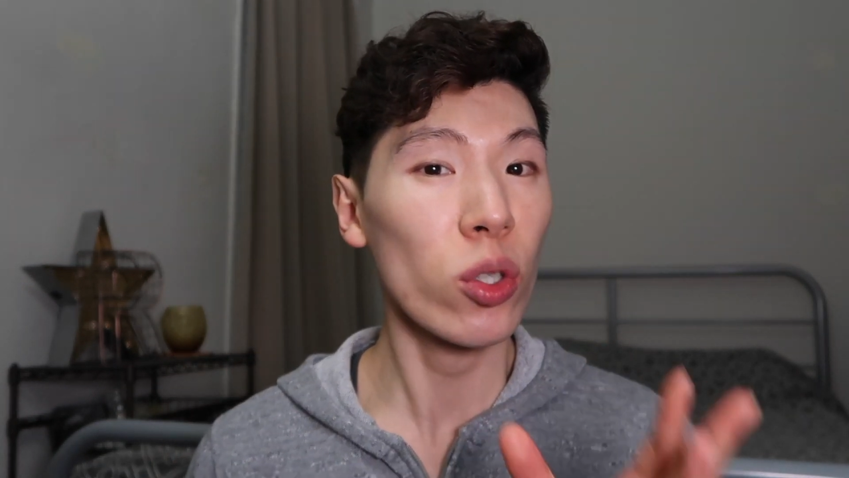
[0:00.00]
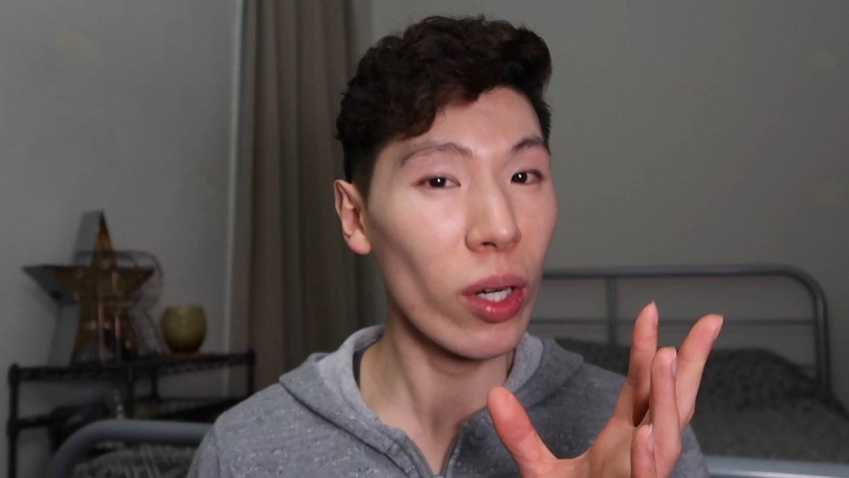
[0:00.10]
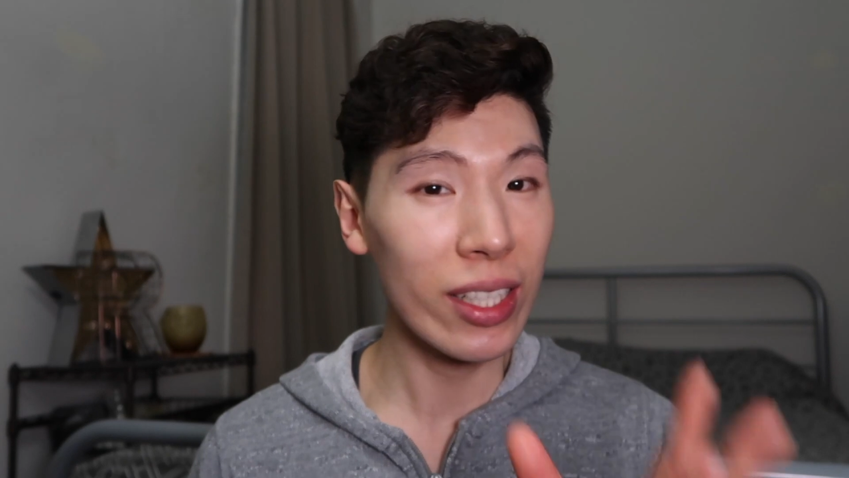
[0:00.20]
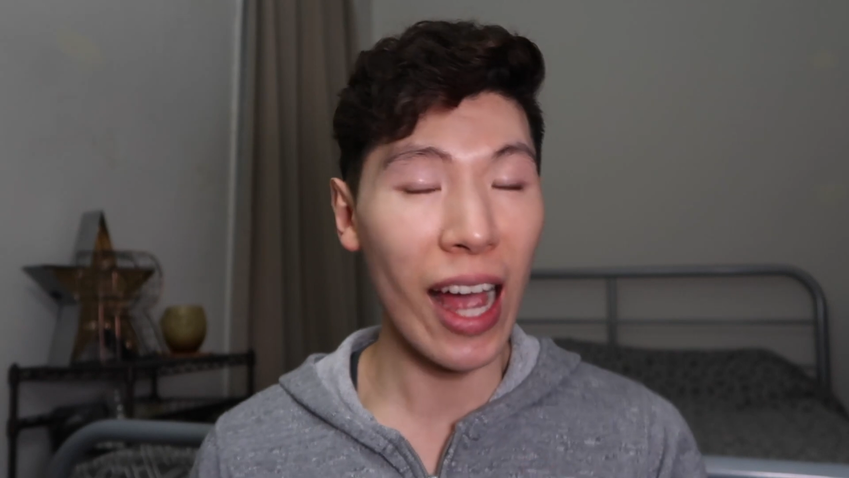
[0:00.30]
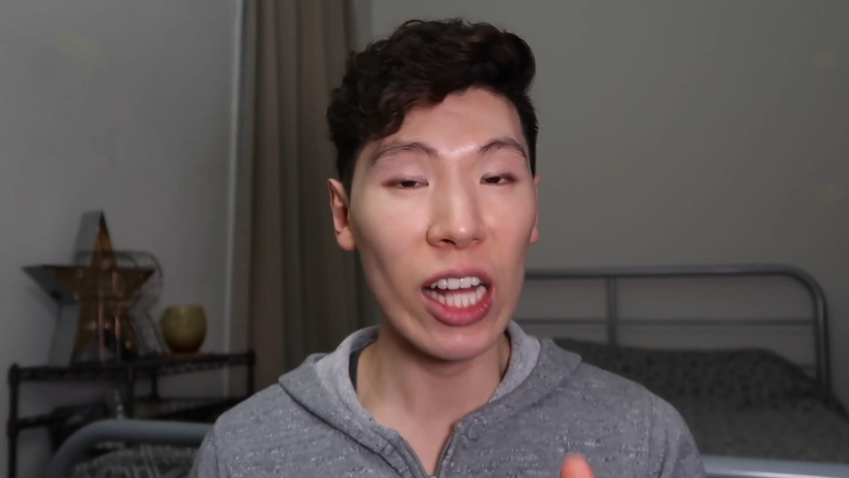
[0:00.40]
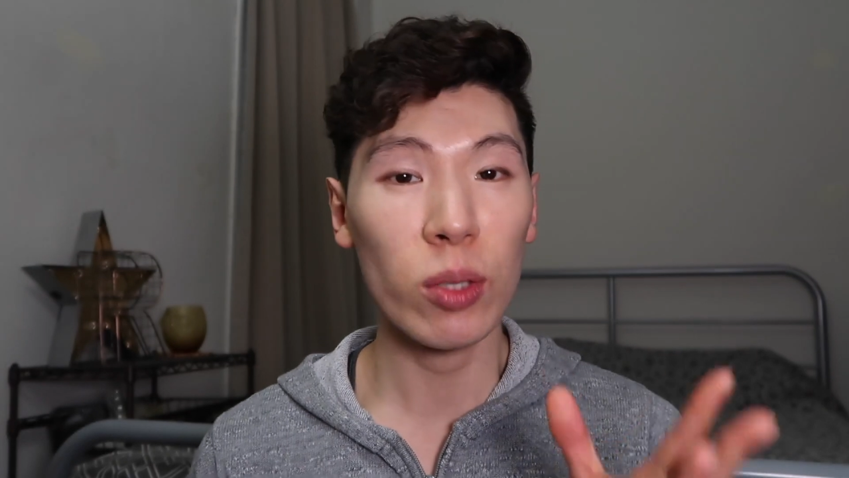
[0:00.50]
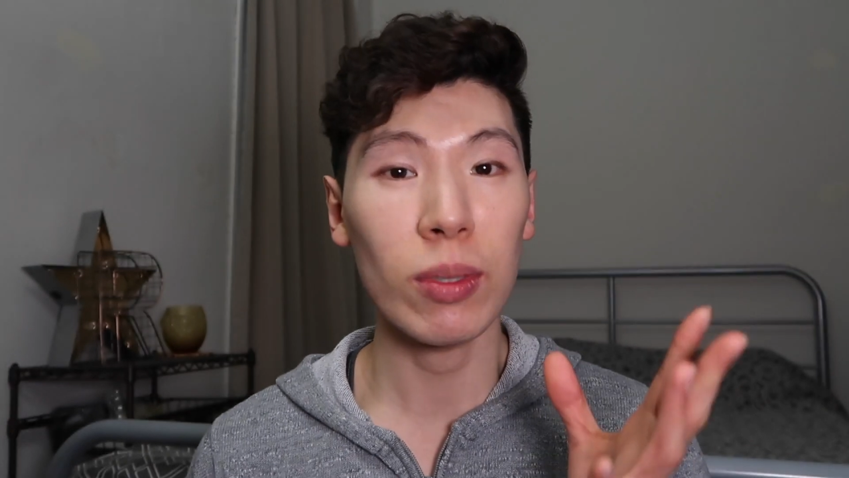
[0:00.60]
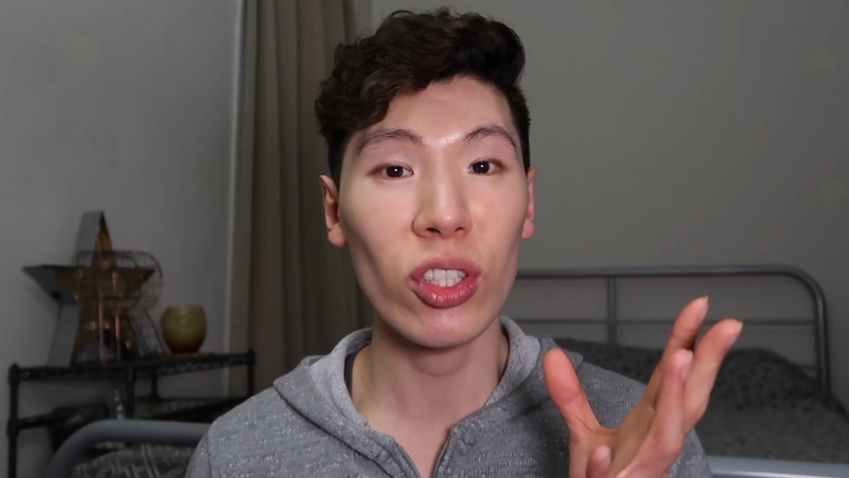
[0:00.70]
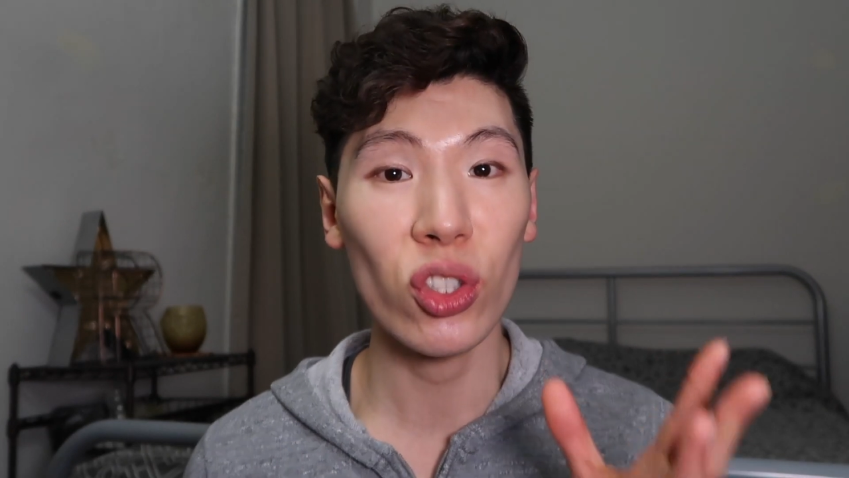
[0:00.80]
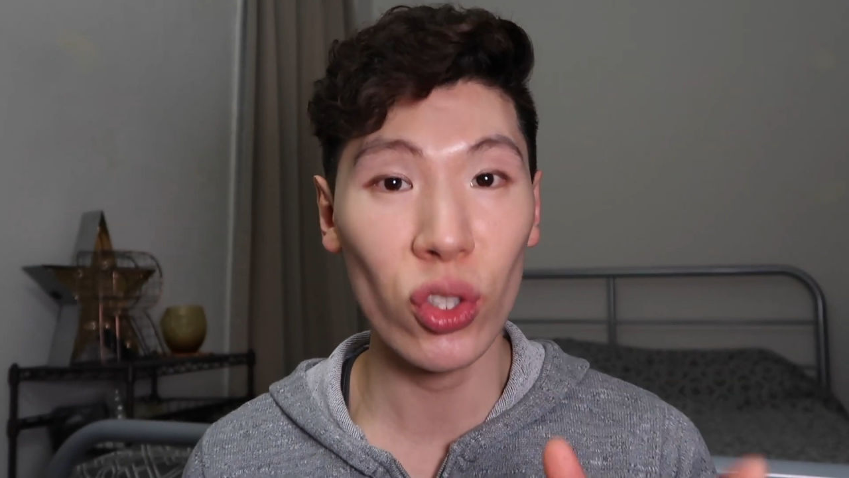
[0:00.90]
your
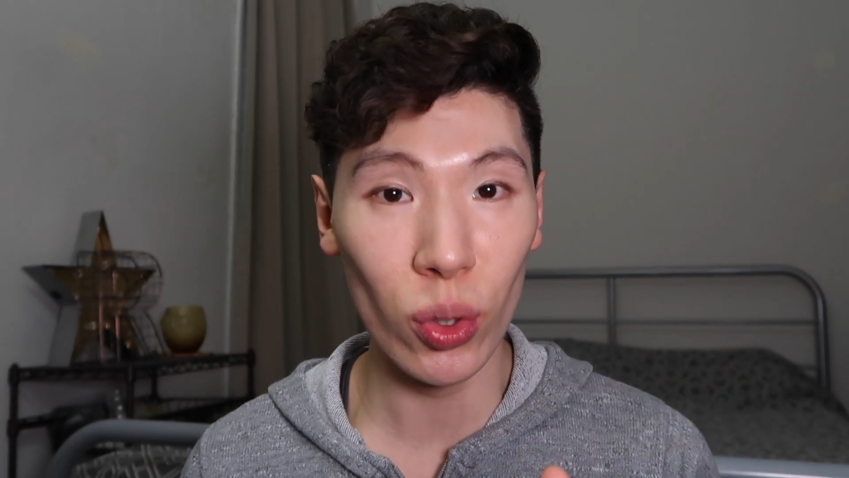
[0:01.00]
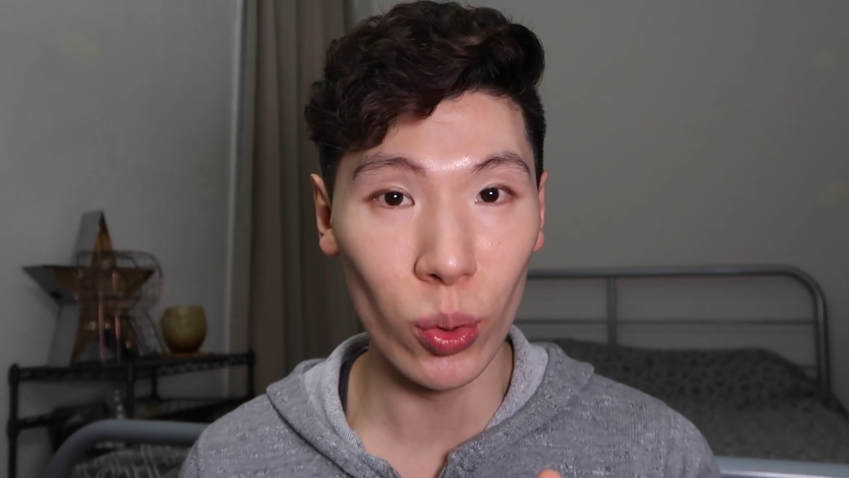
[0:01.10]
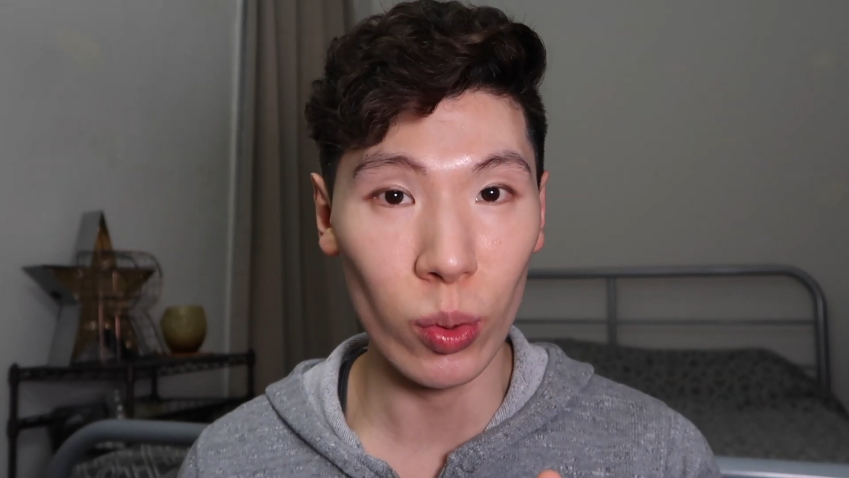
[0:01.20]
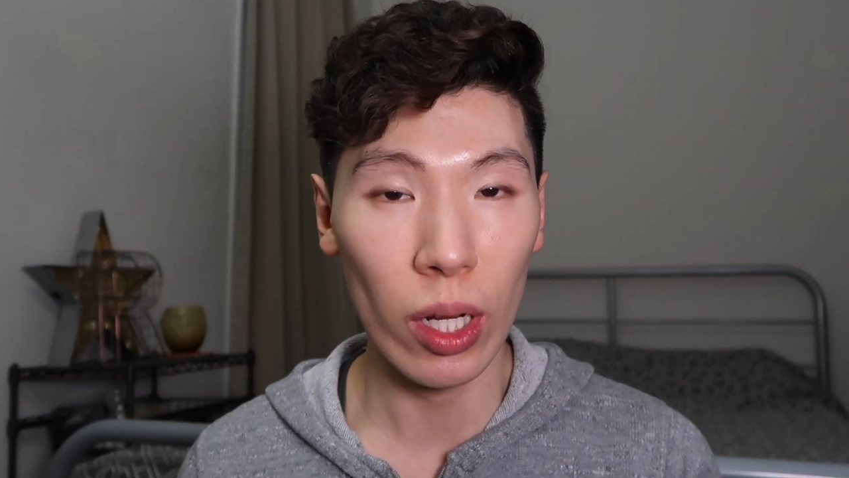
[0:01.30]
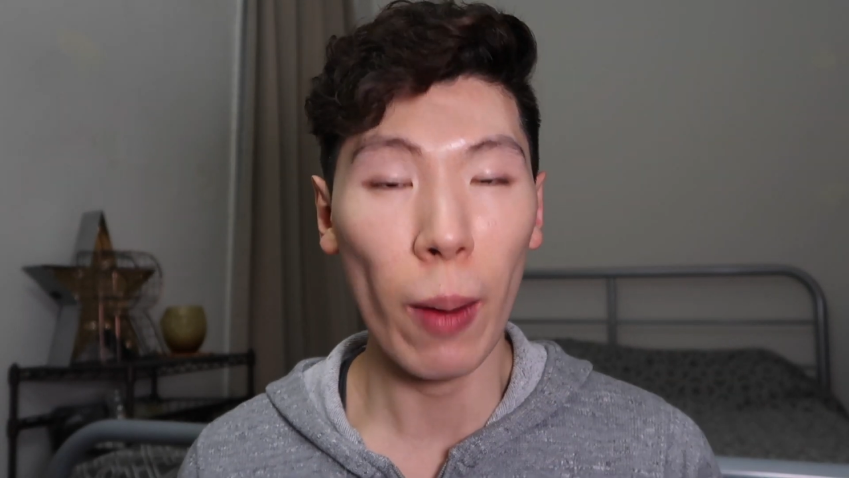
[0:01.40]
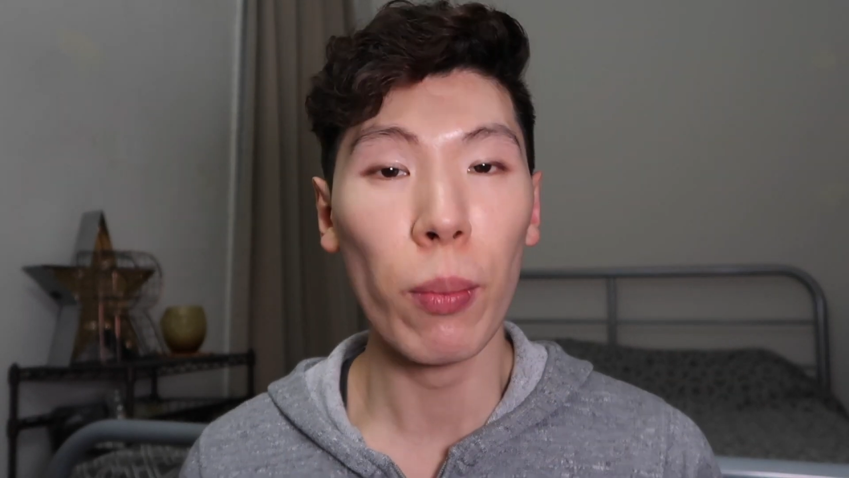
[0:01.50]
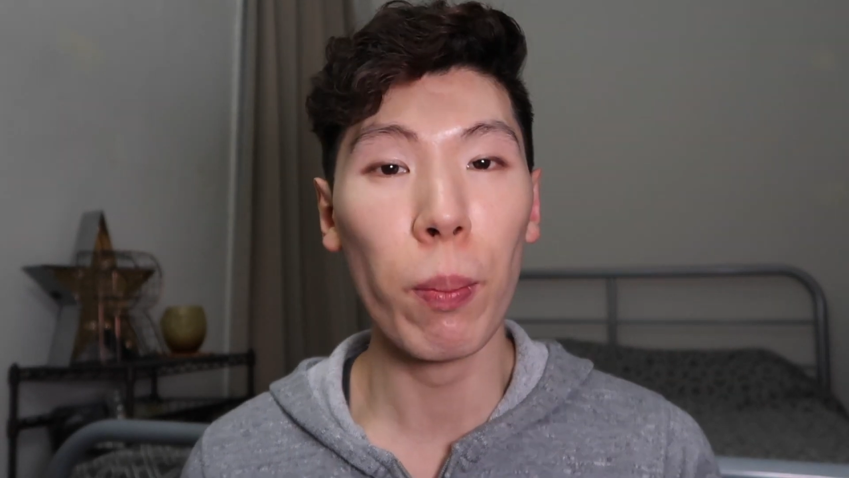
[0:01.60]
attachments soon,